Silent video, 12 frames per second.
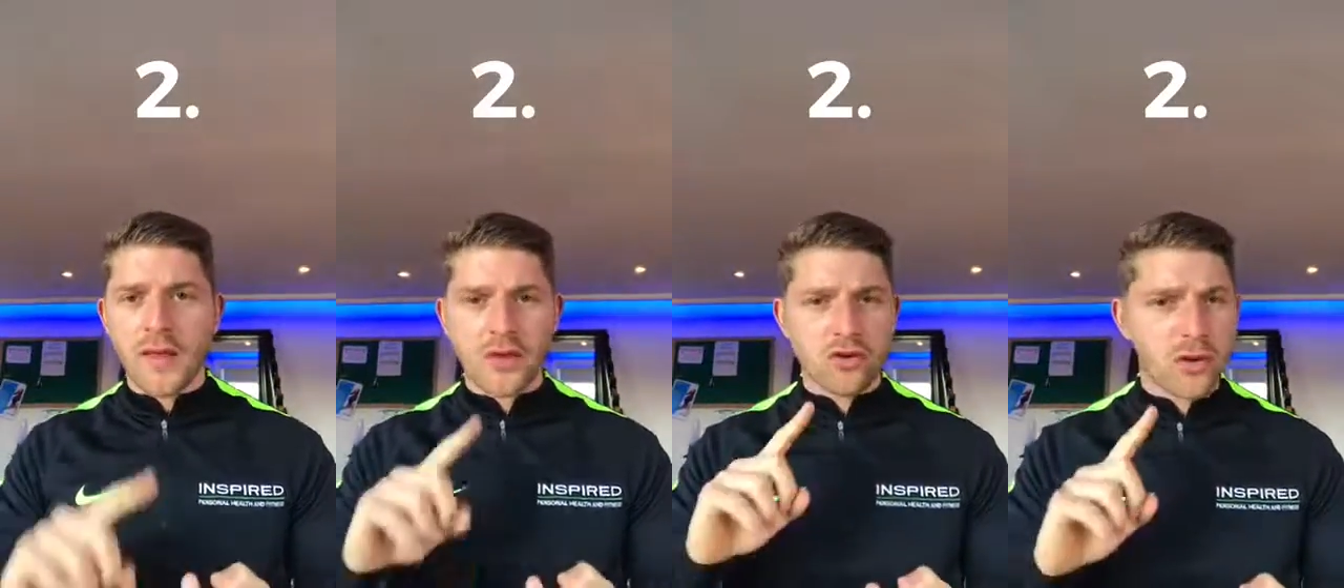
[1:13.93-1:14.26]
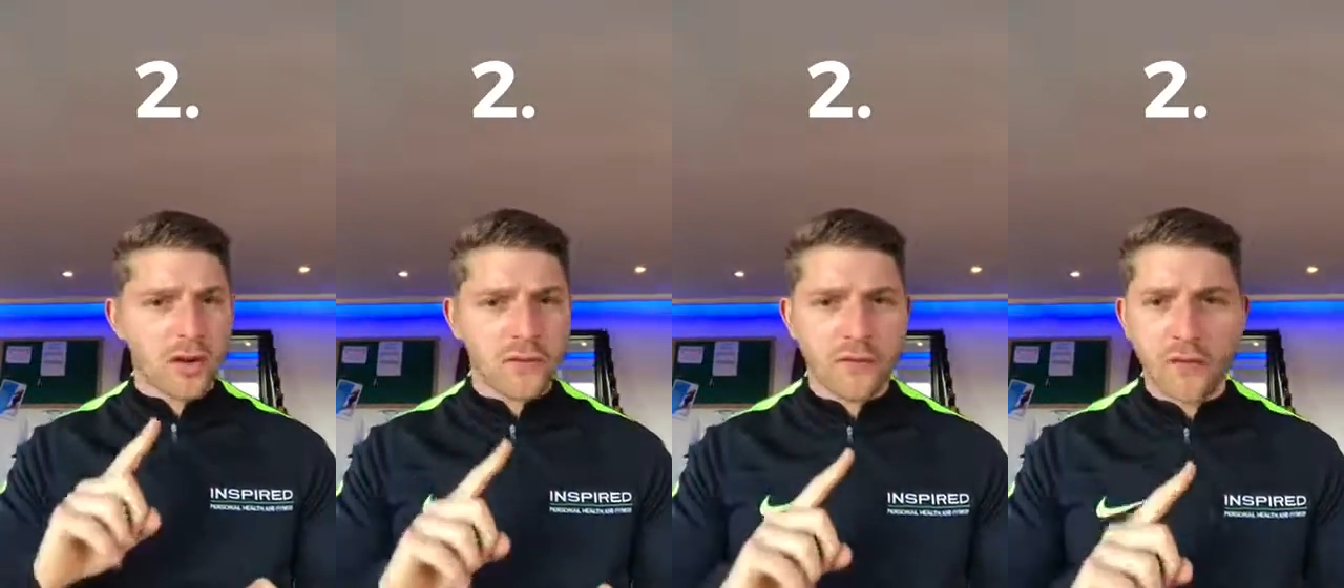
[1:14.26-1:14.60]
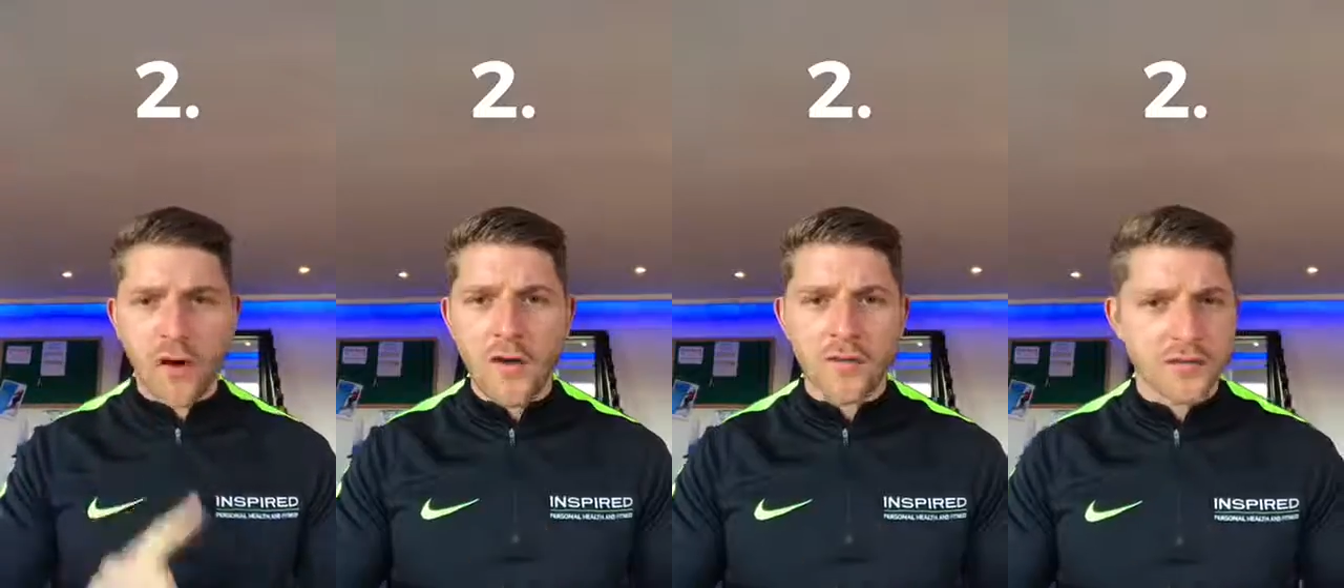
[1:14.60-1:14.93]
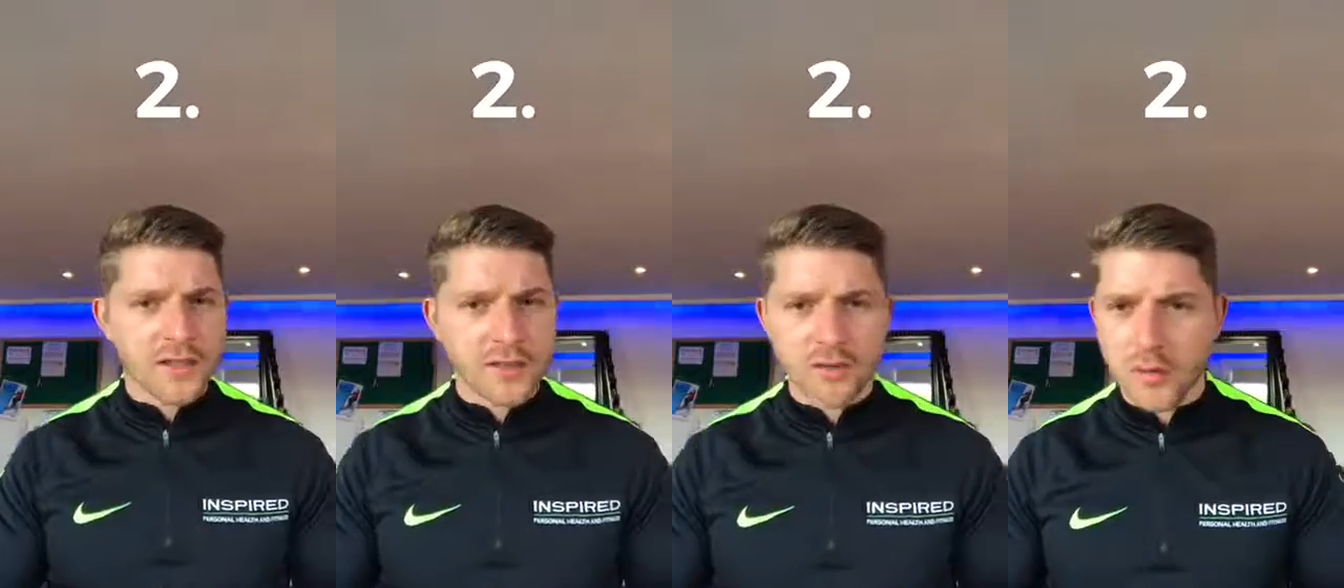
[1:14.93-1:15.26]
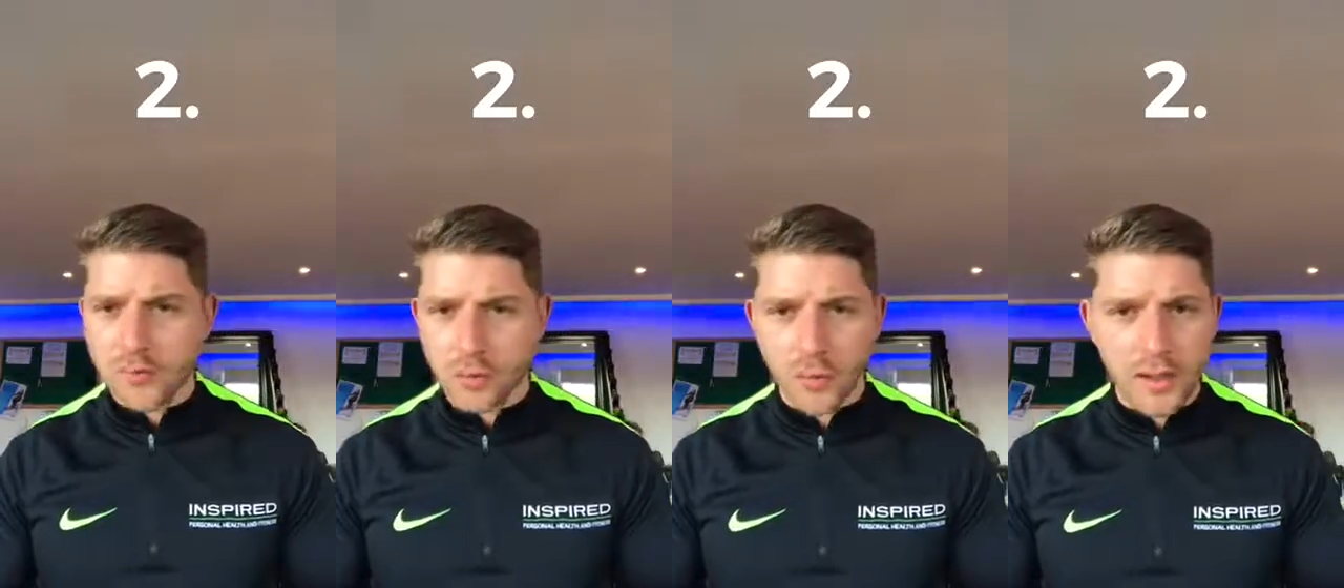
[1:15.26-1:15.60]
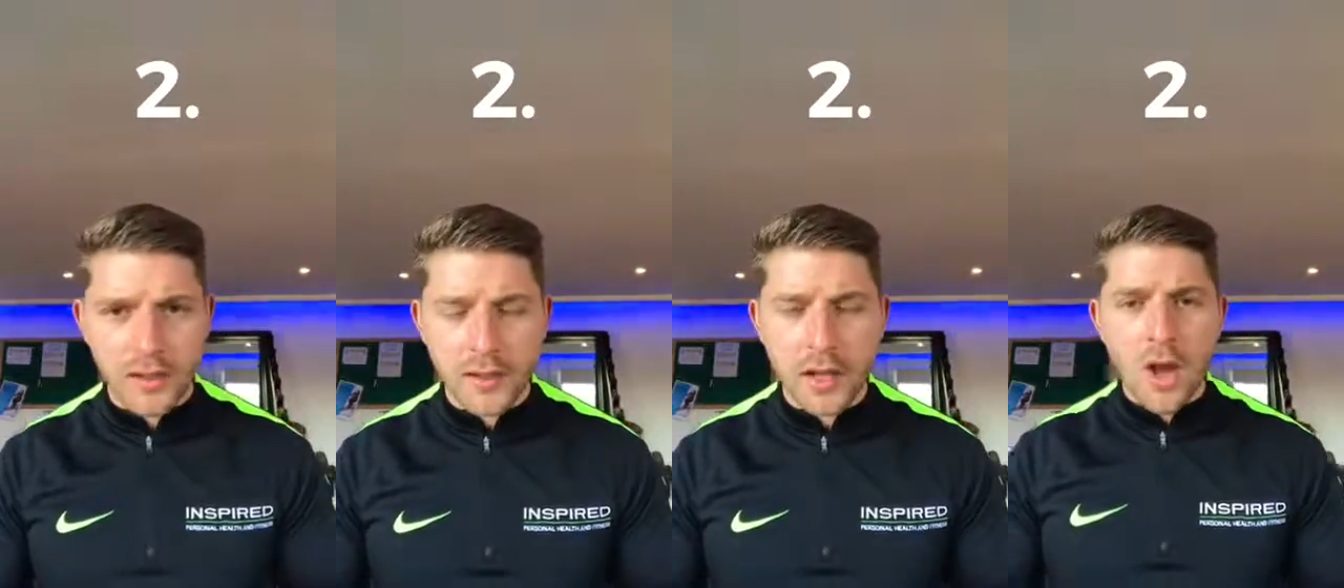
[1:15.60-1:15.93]
They train 5 or 6 times a
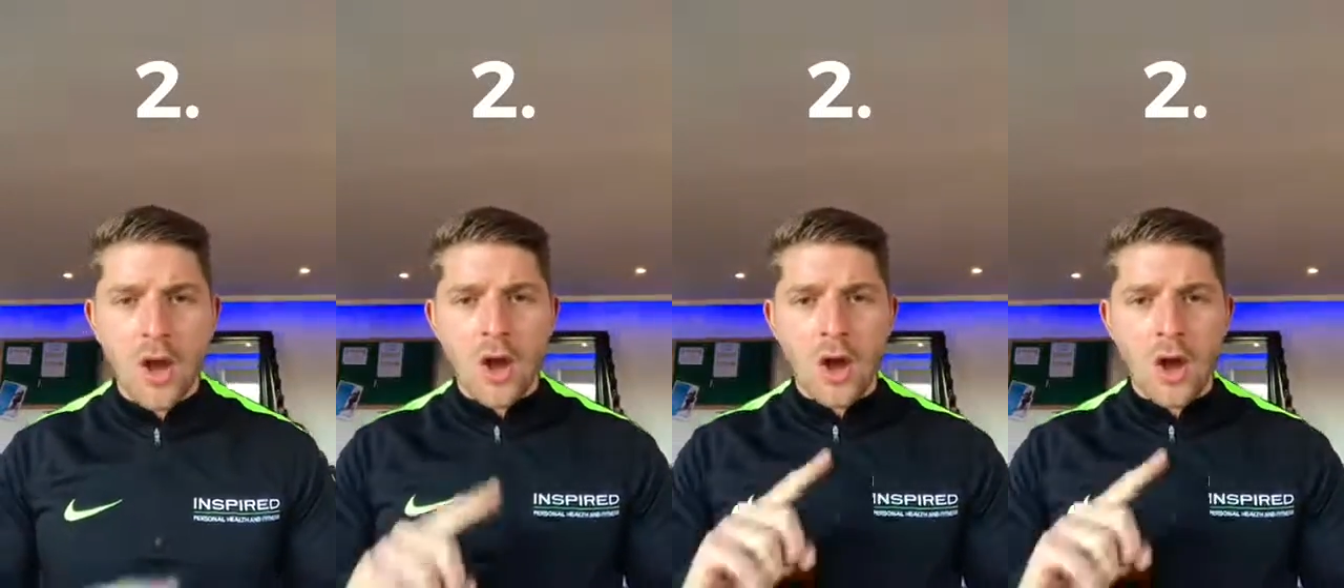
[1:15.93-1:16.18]
week